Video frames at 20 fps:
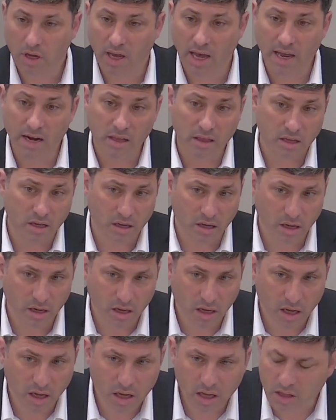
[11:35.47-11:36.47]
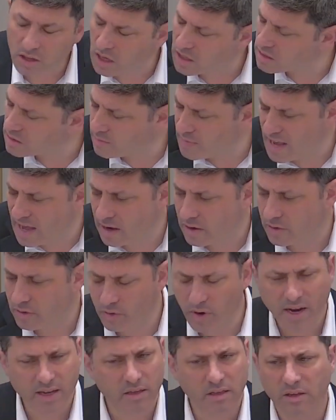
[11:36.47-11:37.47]
Anything. It doesn't matter,
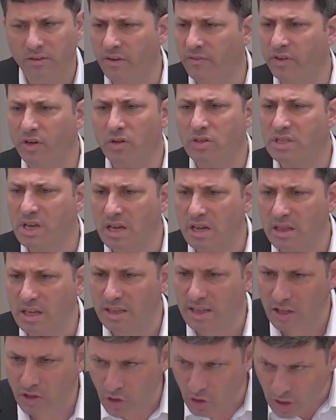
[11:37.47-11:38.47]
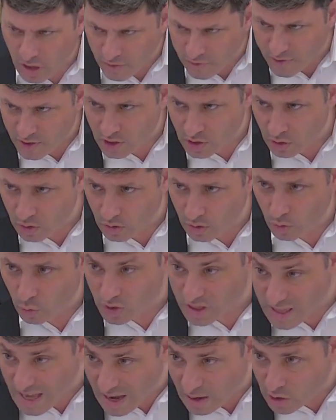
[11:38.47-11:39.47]
right? Even if you don't say anything, they turn on for you
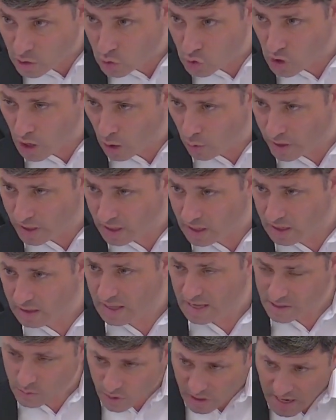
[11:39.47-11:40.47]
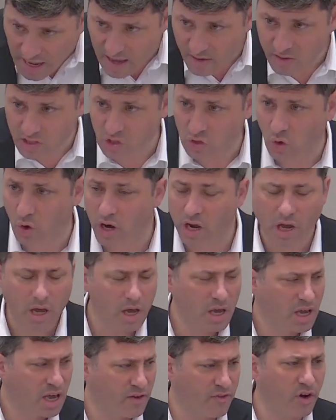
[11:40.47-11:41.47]
without you knowing it. As we're going to have a story.
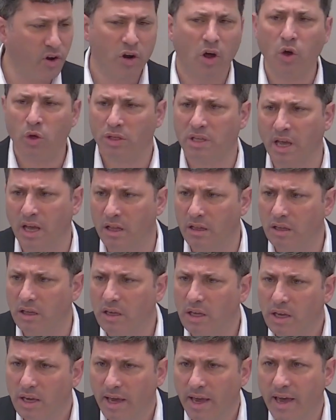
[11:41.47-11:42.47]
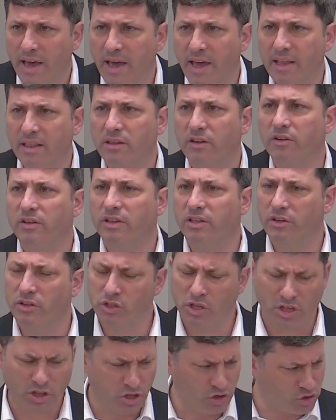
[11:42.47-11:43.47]
If you're in a hotel and they're they're,
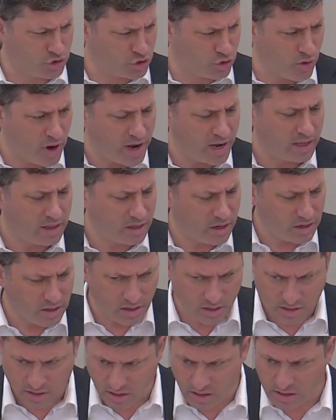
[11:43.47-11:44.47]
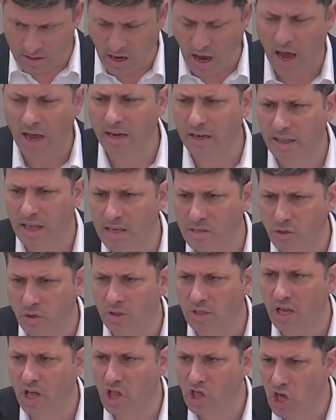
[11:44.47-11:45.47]
they're trained, they're, it's a, it's a high class
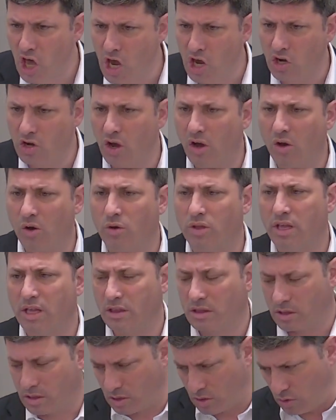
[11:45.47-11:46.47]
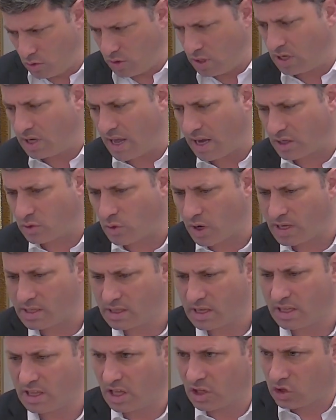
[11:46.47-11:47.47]
hotel. They know that you need X, Y,
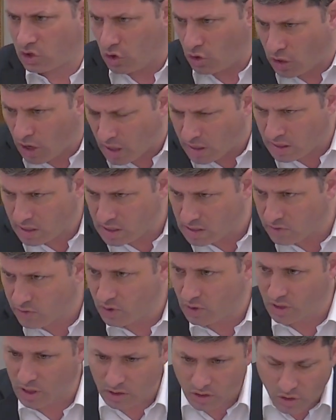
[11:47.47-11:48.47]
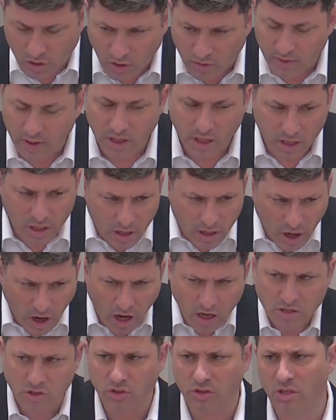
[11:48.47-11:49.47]
Z, and they turn on things for you and they turn off.
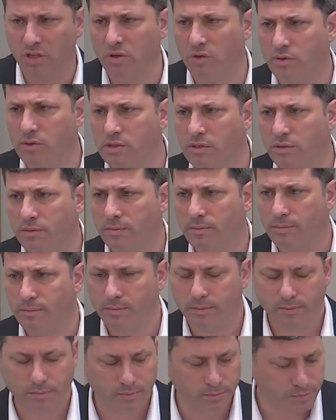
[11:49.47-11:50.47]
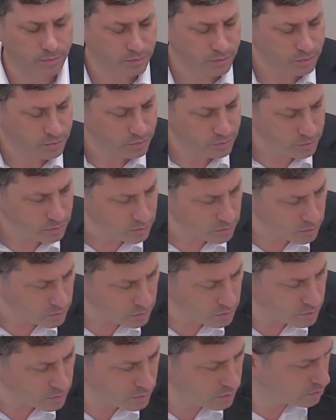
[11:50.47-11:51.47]
Usher to use. So what if they have money?
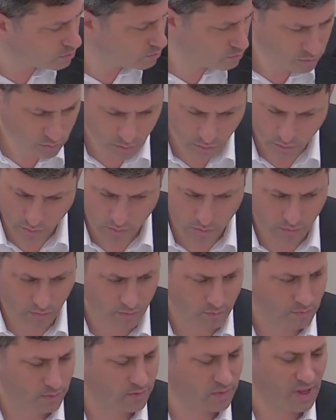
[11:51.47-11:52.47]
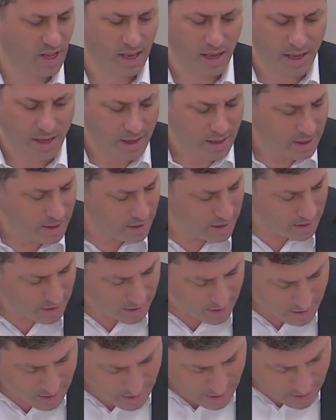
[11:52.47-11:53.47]
So they do it themselves, but they know they can get
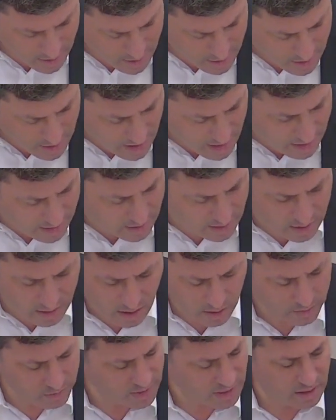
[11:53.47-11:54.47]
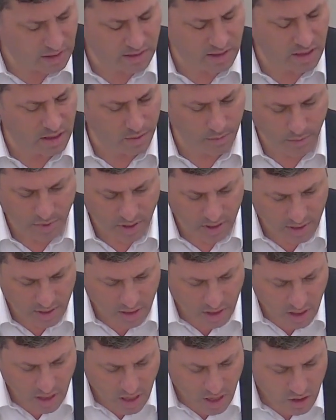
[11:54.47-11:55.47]
something. That no, that doesn't help.
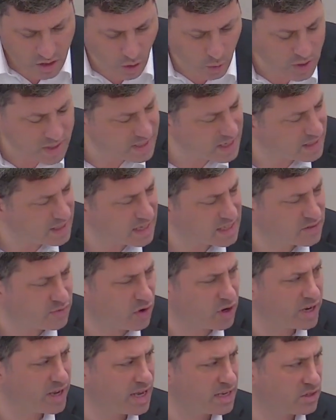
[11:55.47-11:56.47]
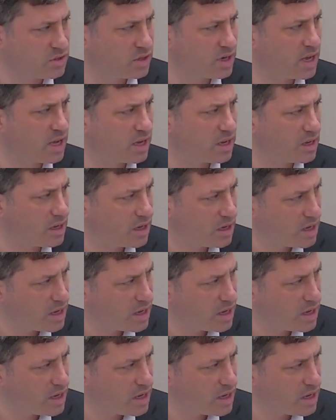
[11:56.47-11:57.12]
No, we said that story yesterday.